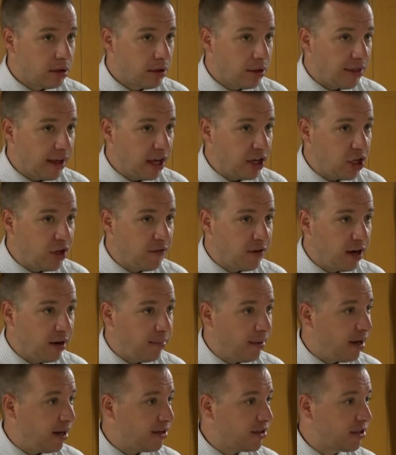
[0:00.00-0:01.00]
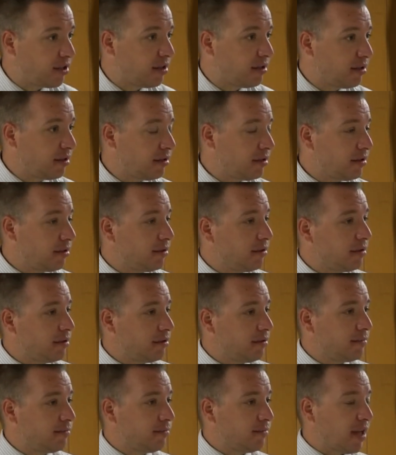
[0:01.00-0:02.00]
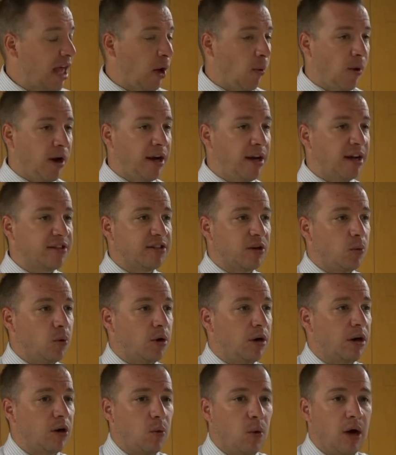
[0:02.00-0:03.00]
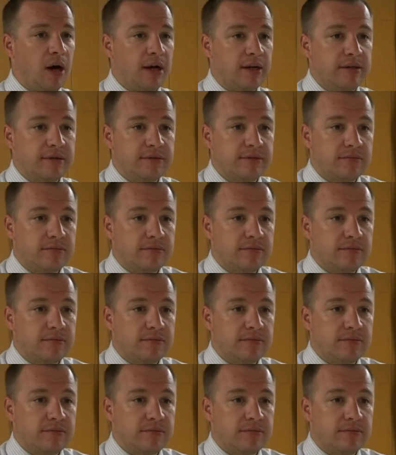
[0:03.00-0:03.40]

Thank you very much. And when it doesn't work, what?